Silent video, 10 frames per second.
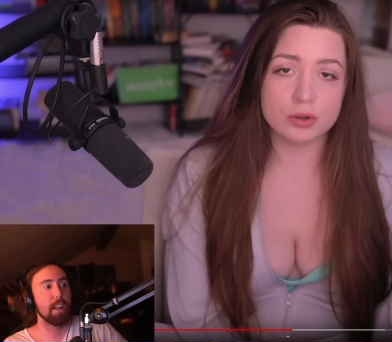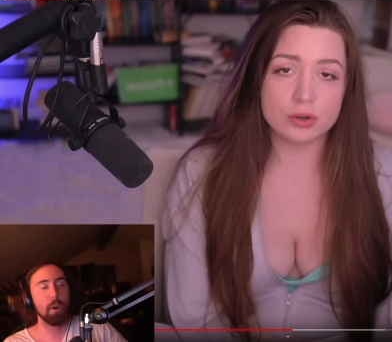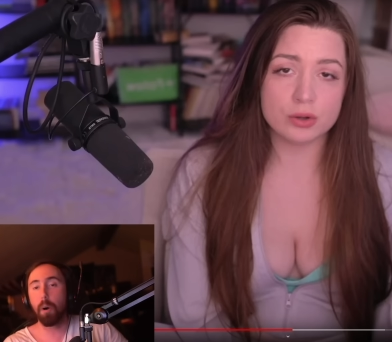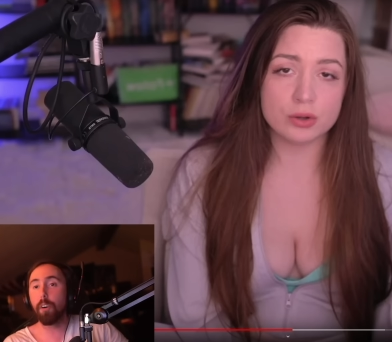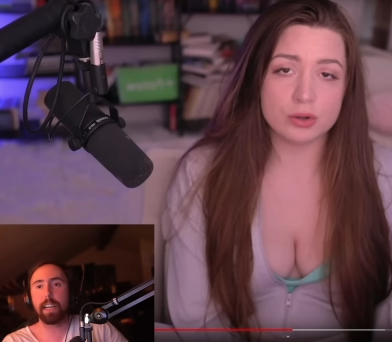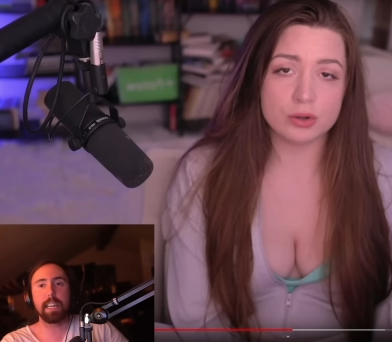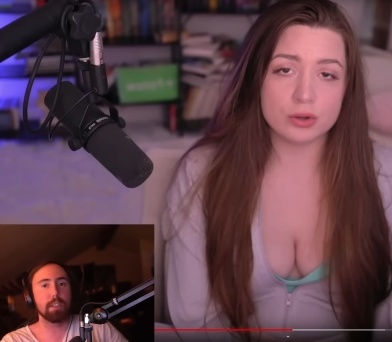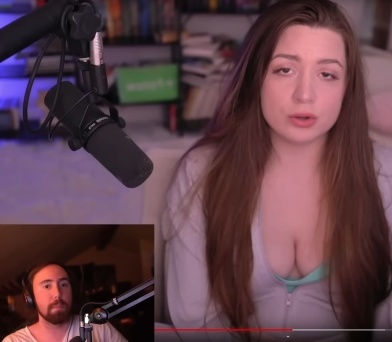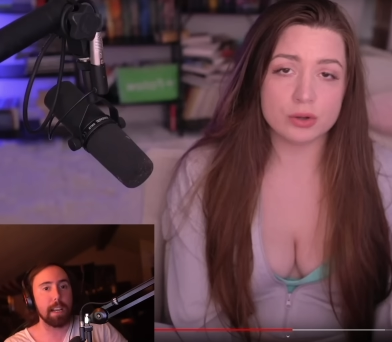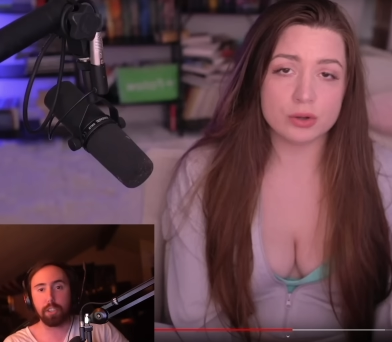Speaker 1: Well, look at his
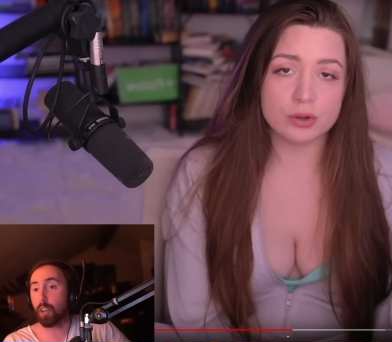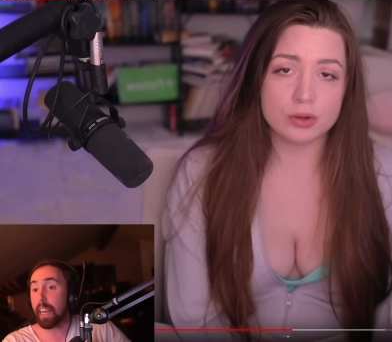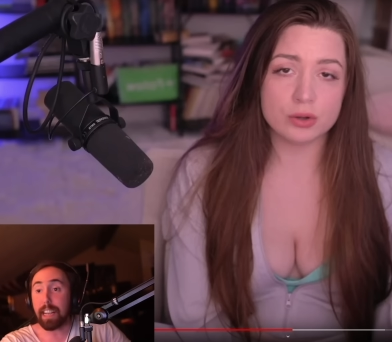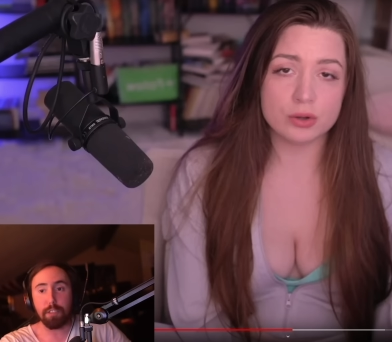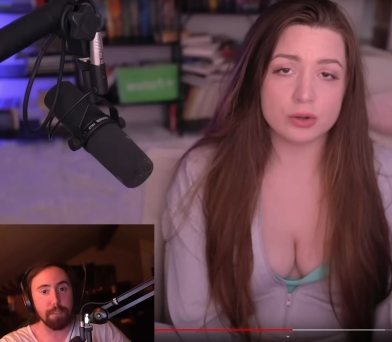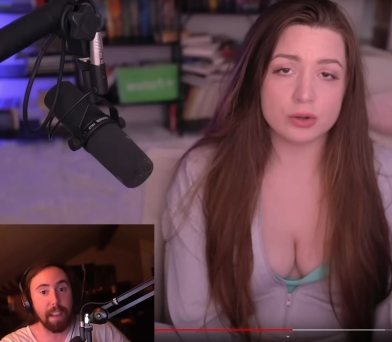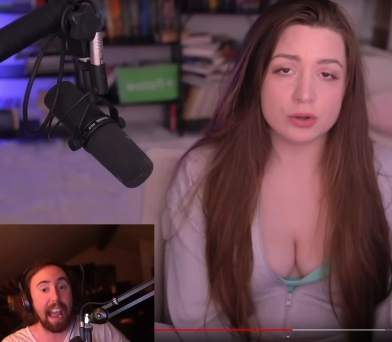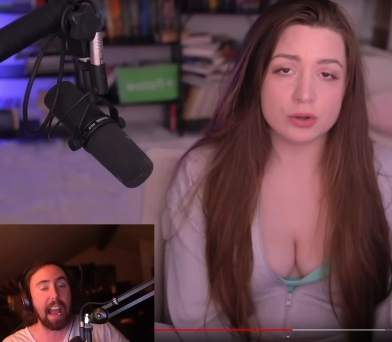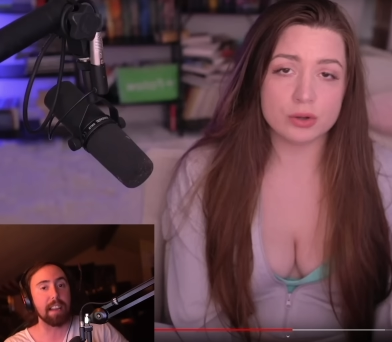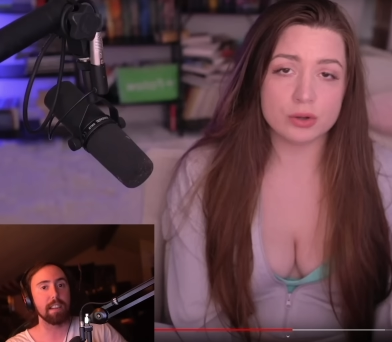picture. He's fat.